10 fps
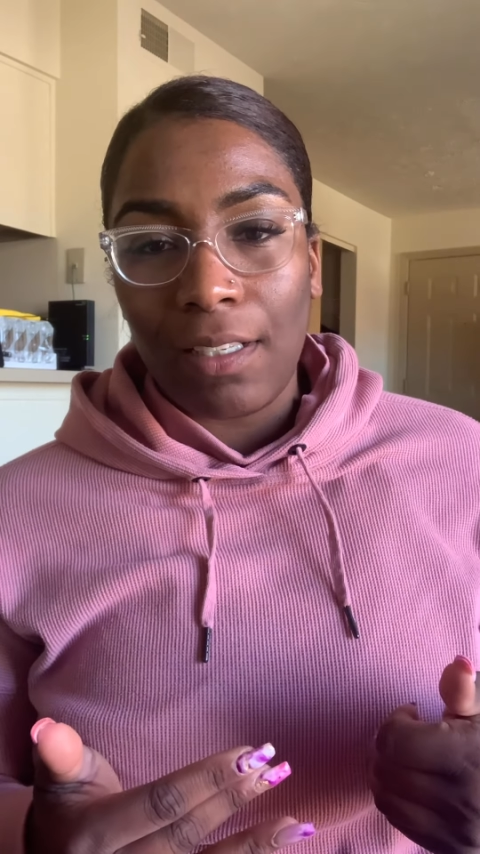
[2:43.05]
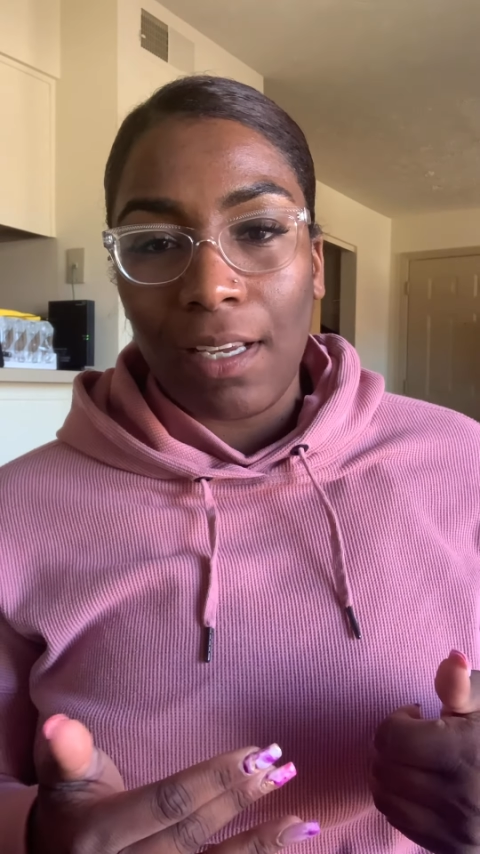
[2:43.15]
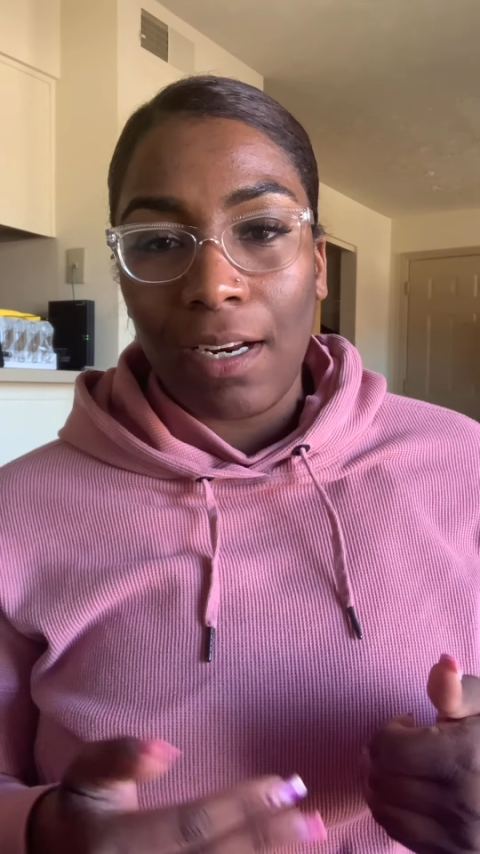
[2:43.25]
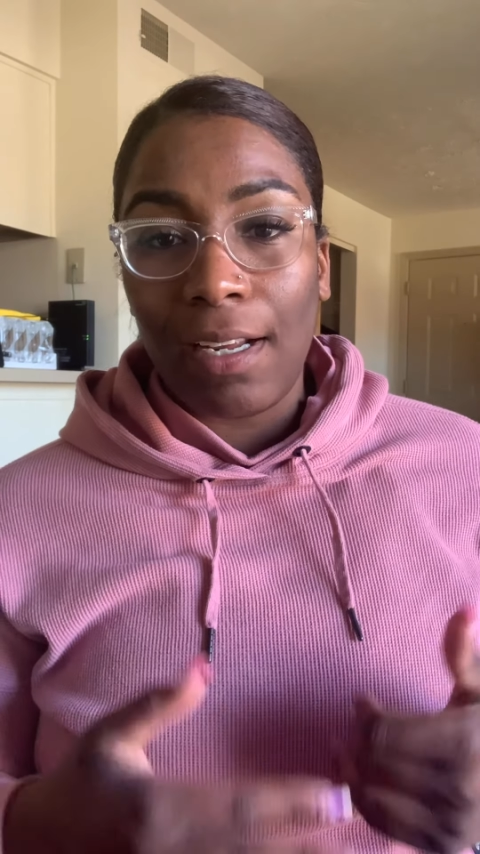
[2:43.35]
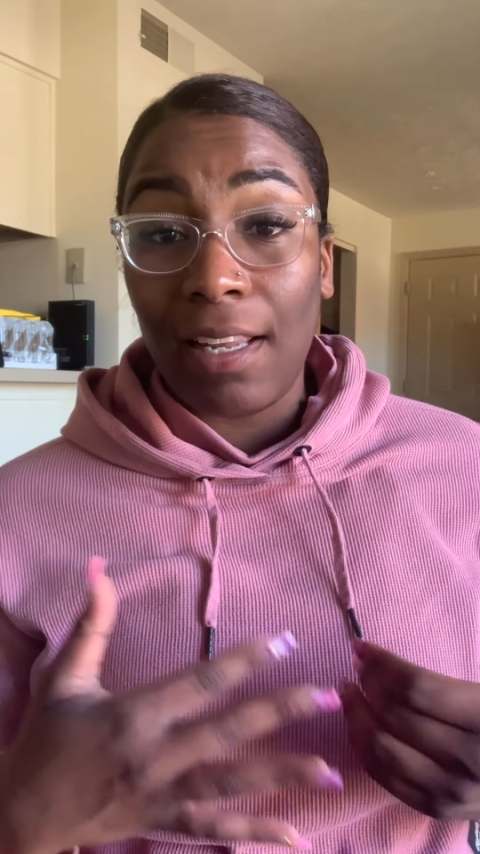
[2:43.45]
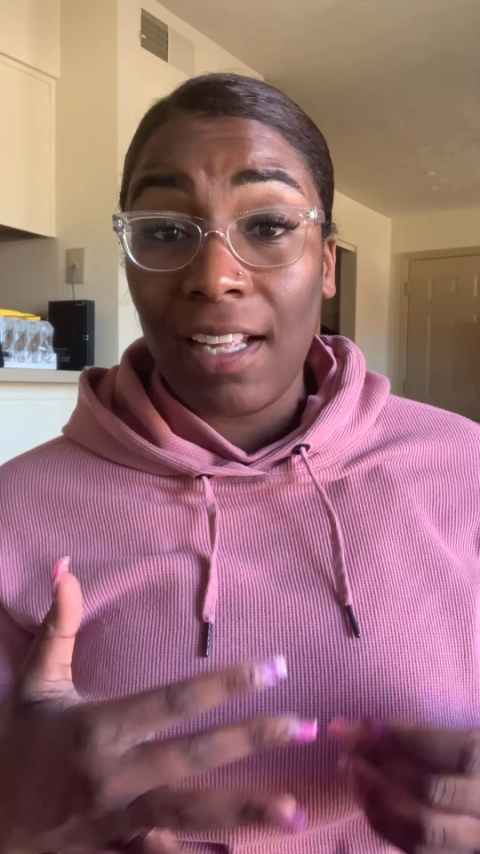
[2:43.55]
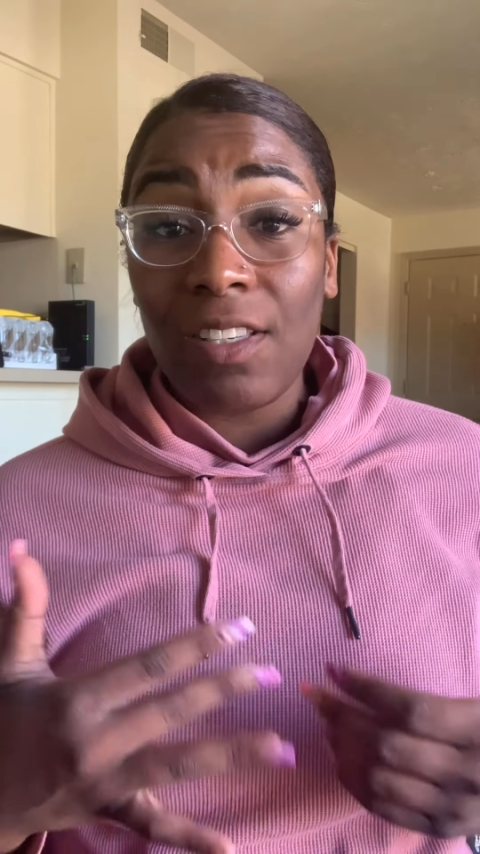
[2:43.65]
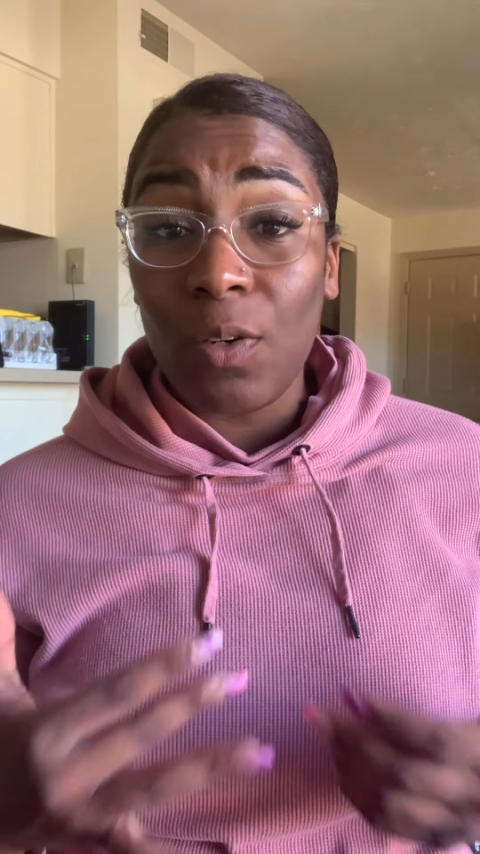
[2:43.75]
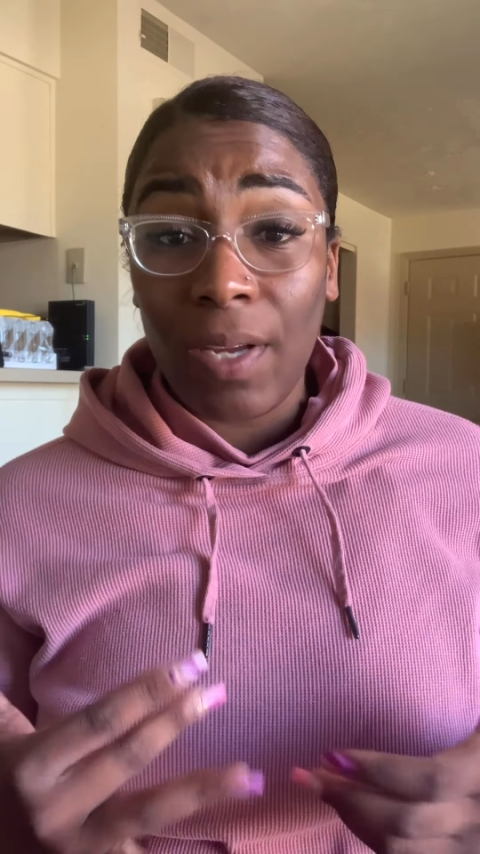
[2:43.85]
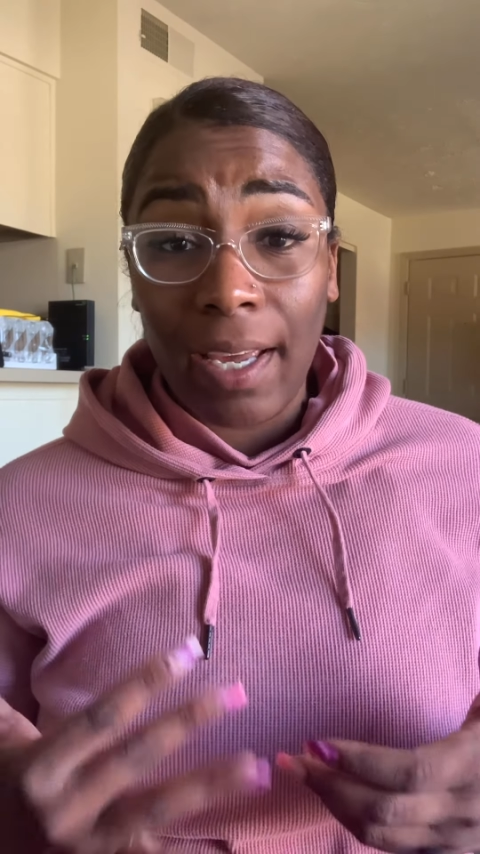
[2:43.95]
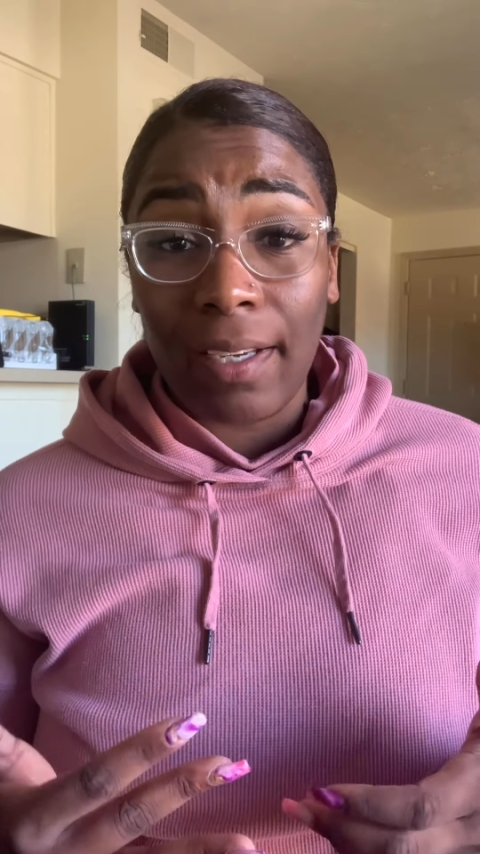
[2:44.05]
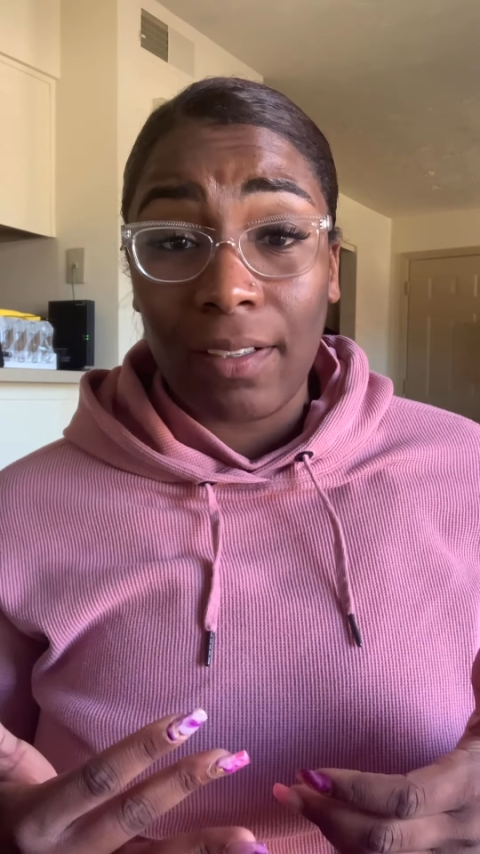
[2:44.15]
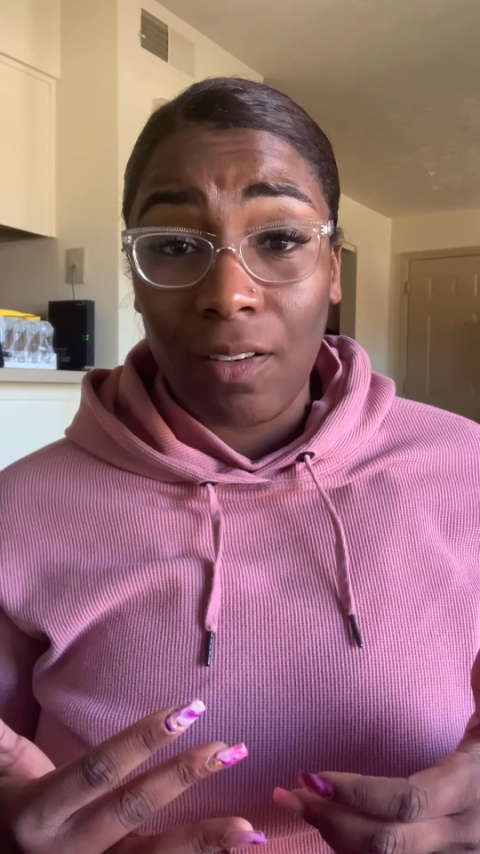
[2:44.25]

in there and that's okay.